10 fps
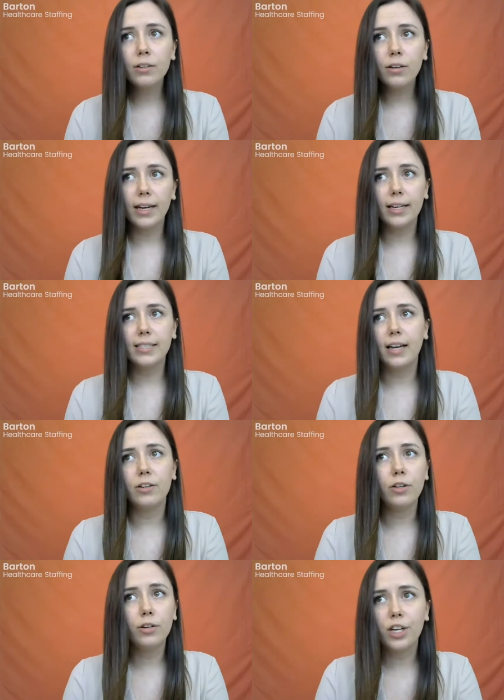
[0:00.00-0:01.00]
like I
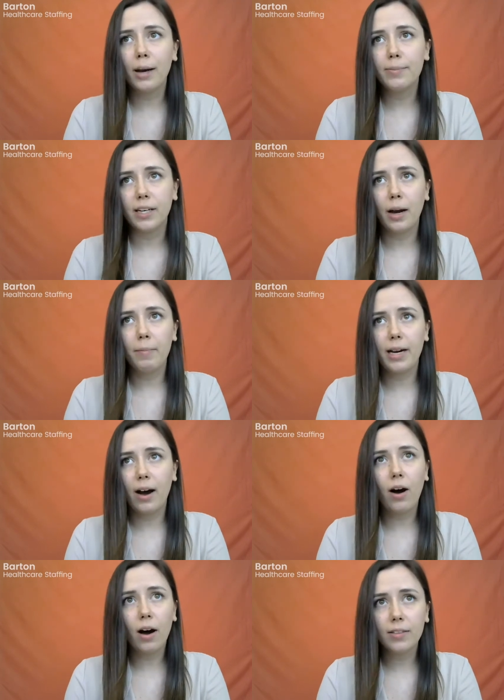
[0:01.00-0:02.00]
said, new jobs are coming
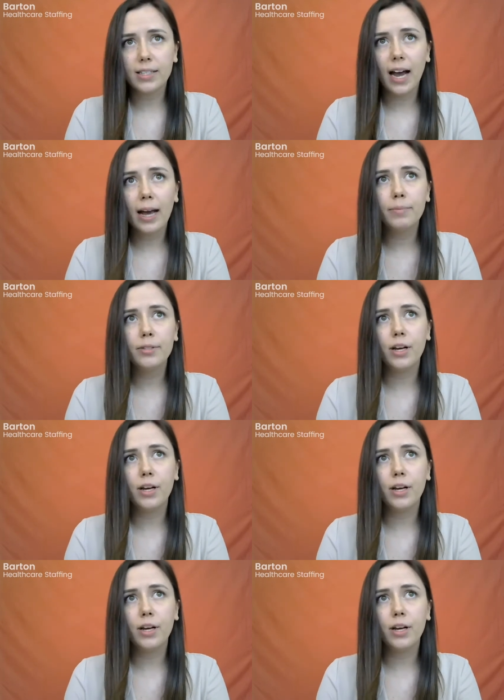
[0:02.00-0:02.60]
out all the time,